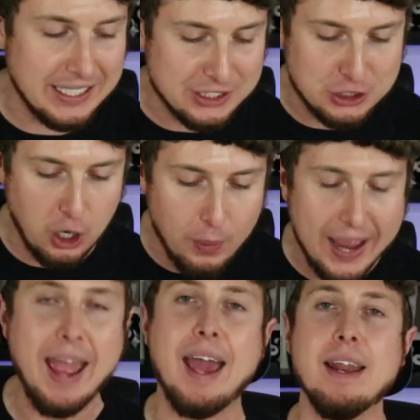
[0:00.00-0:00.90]
Let's go
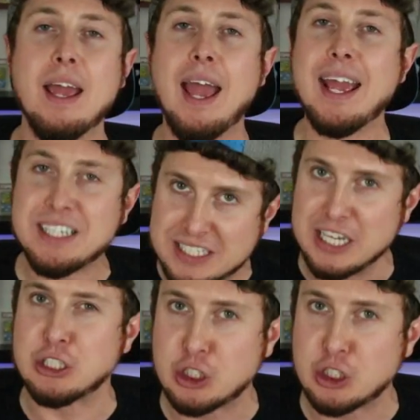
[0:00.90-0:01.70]
ahead and get